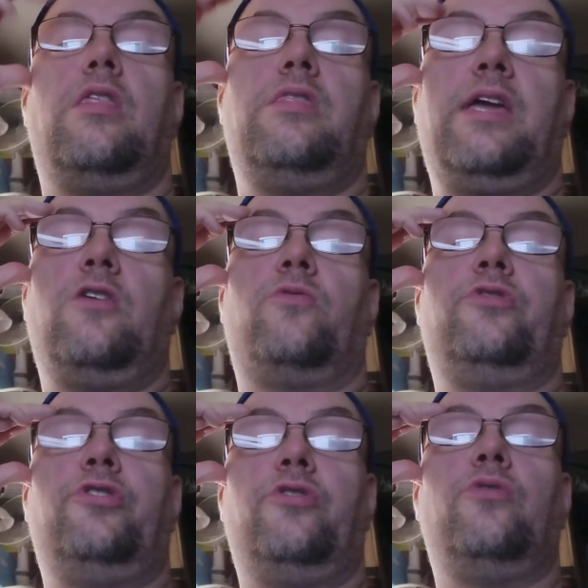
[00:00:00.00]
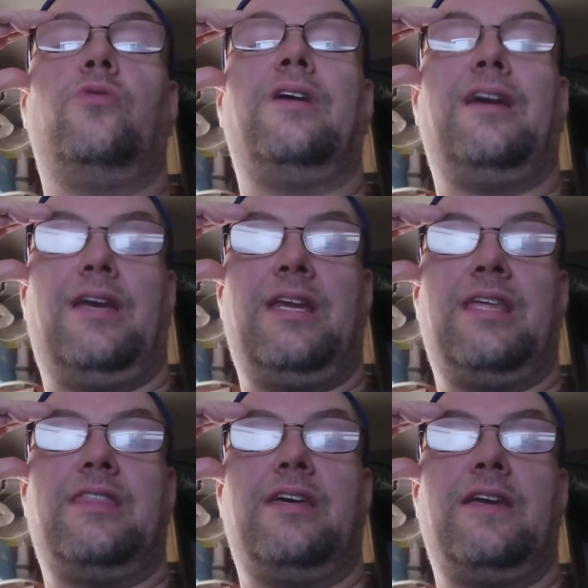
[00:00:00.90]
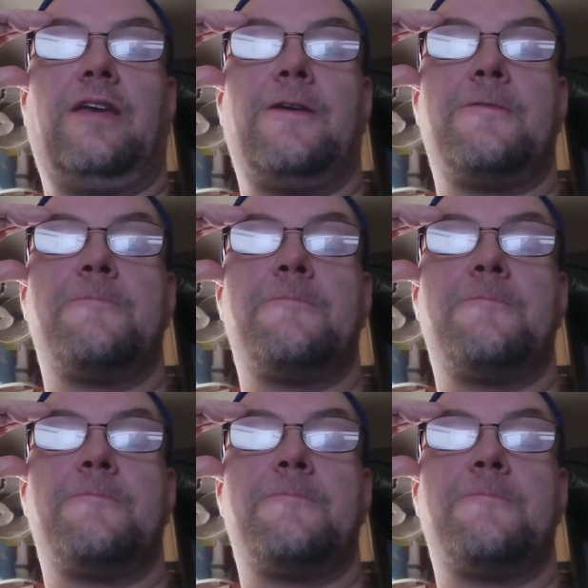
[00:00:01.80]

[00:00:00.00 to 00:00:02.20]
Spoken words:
They don't do anything